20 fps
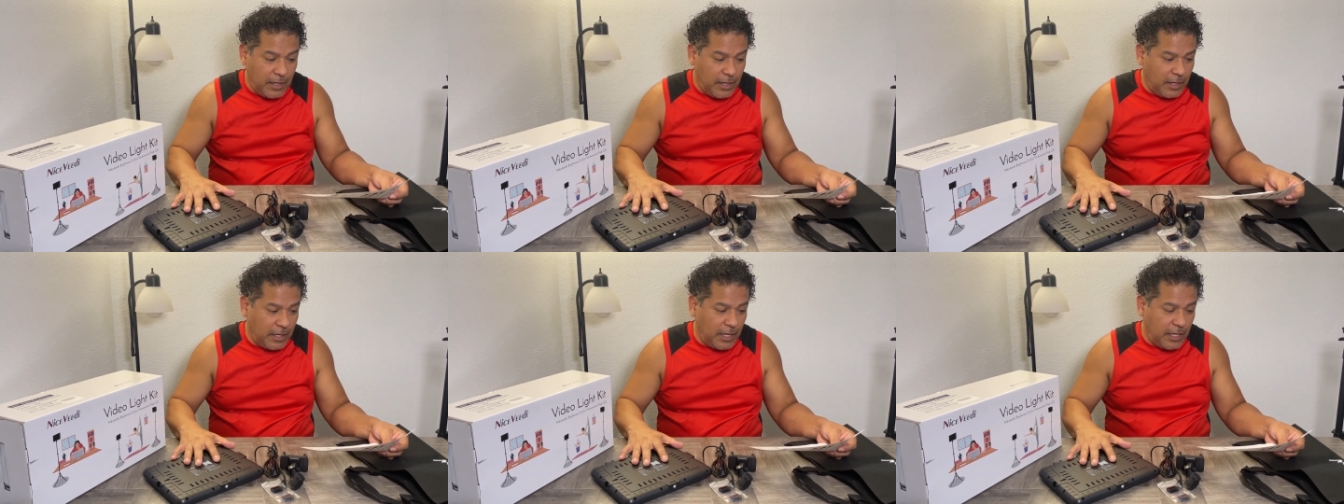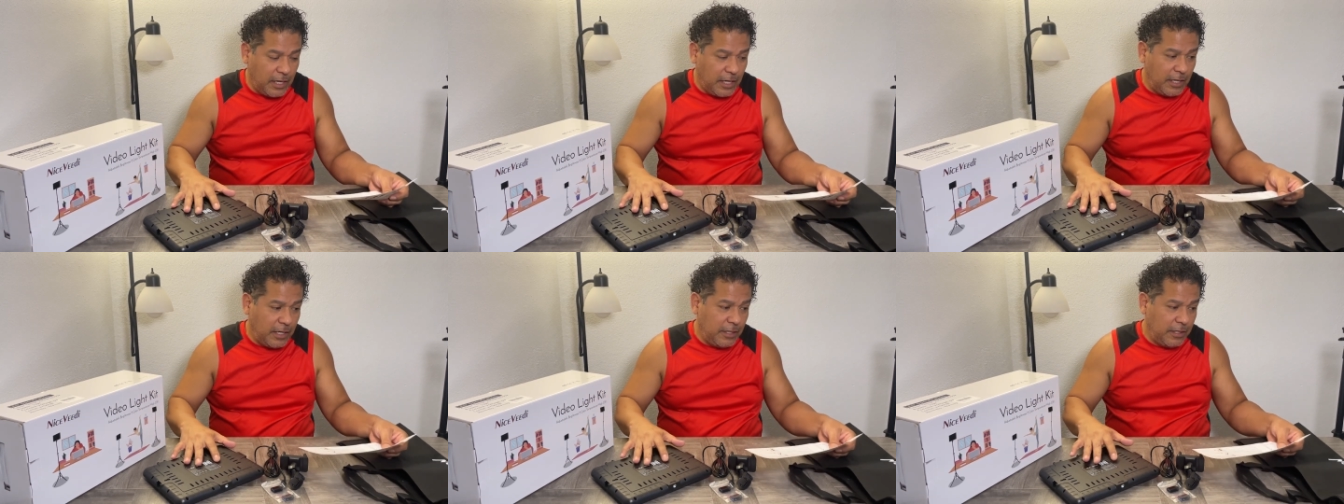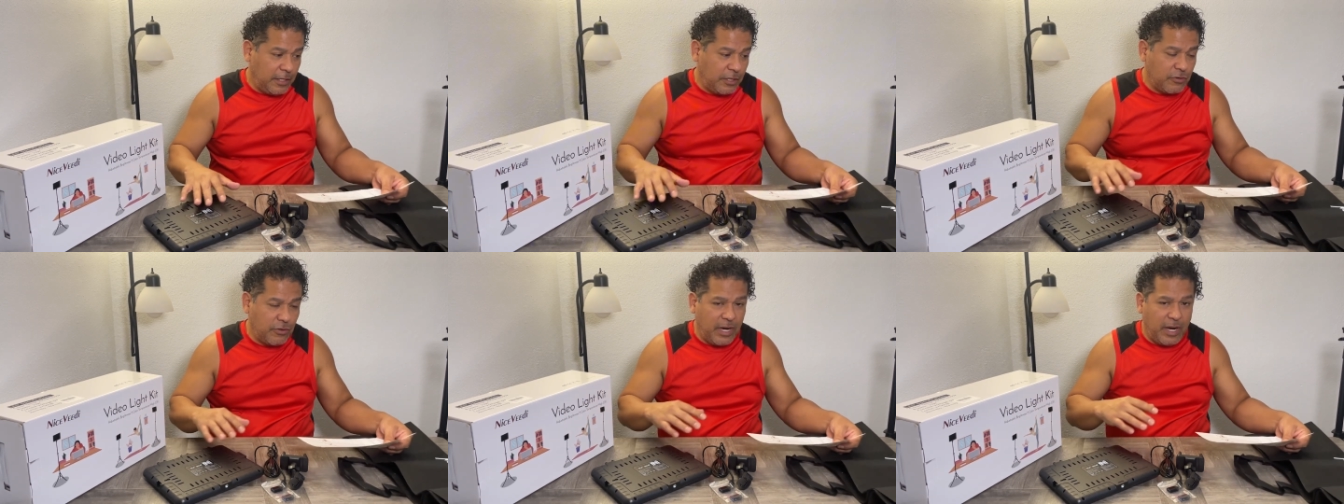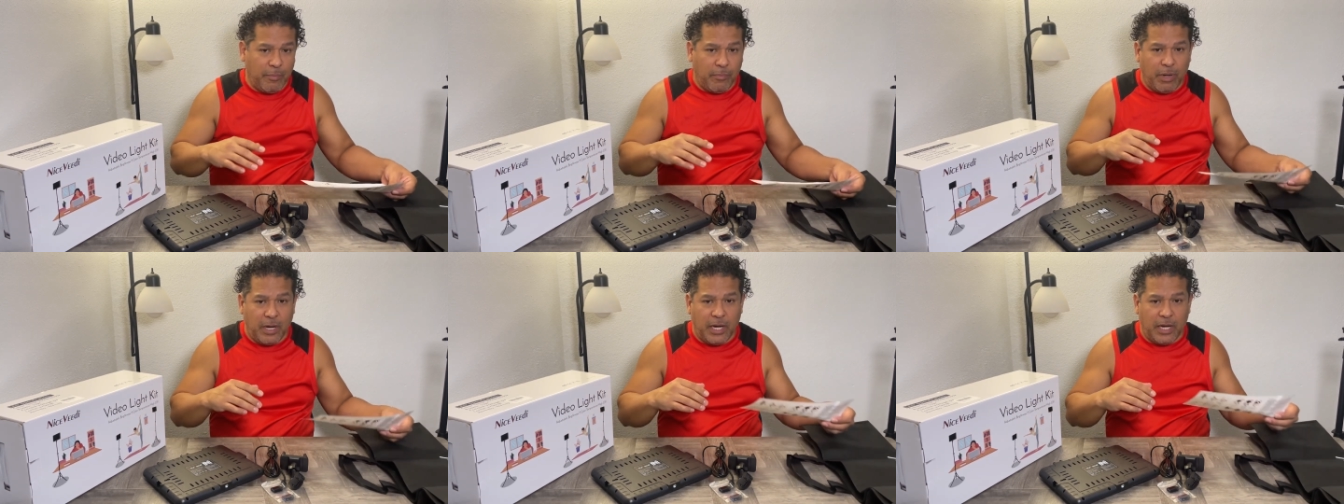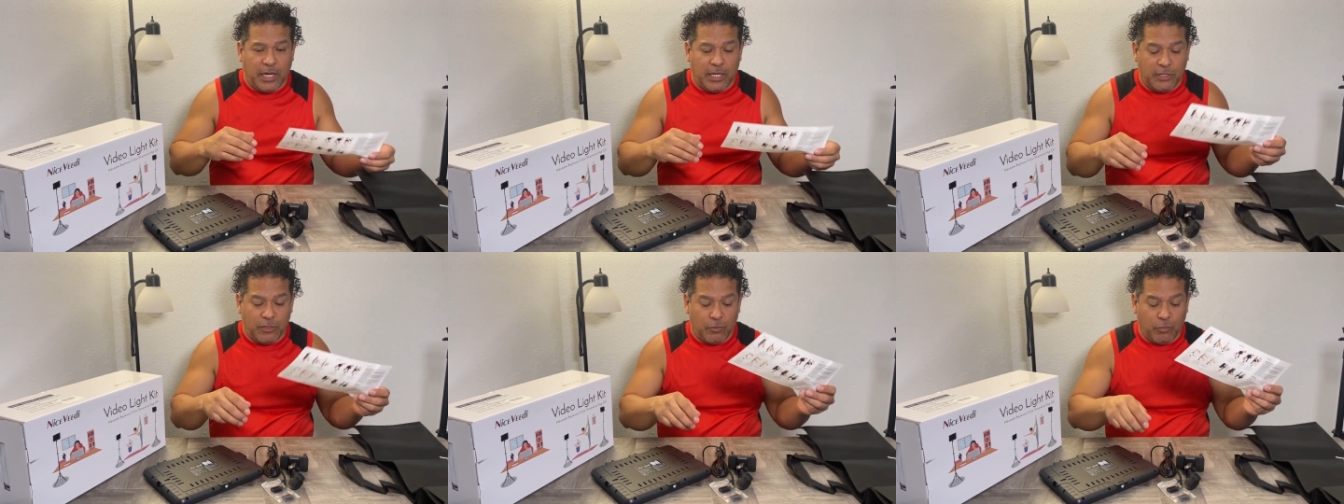the
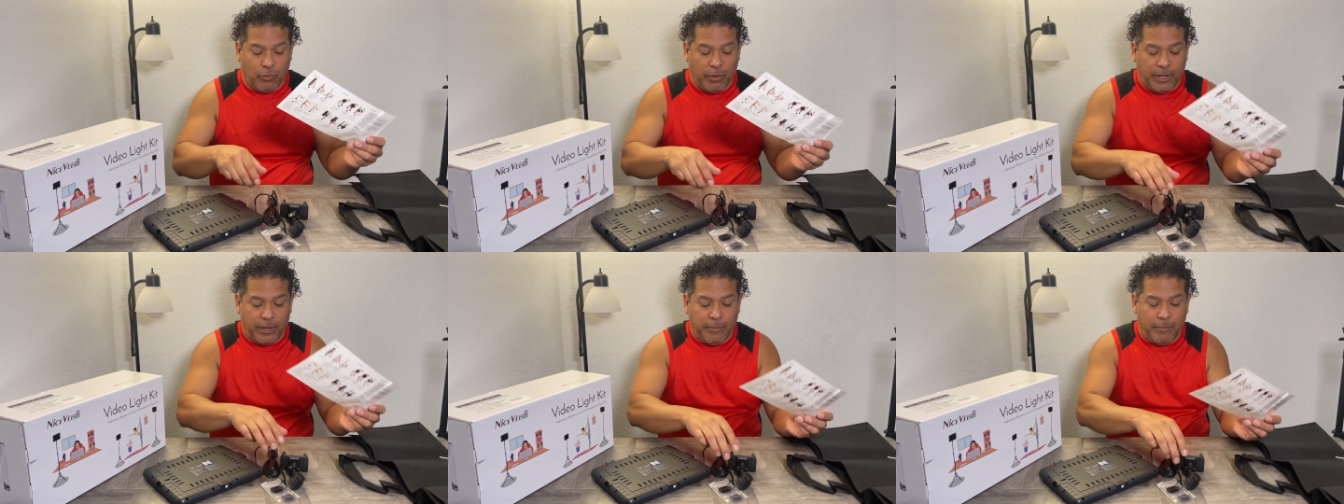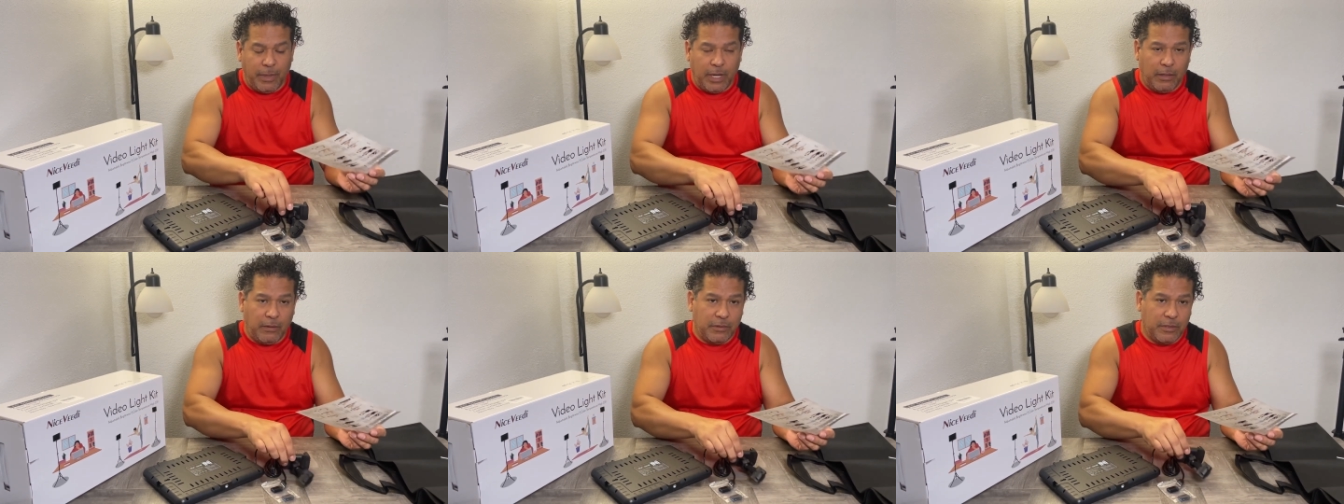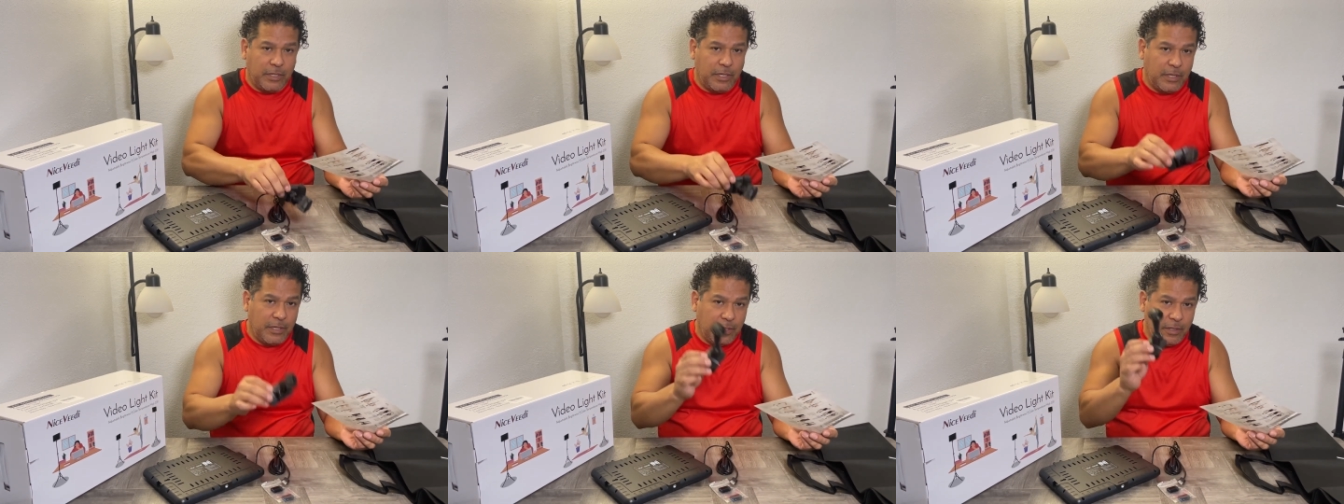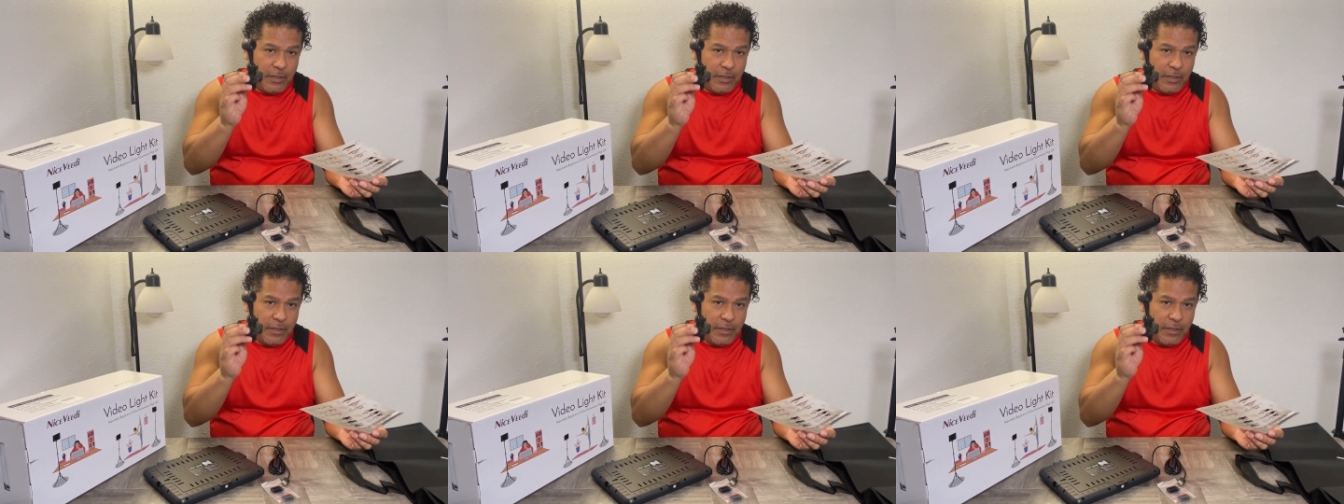tripods, where to mount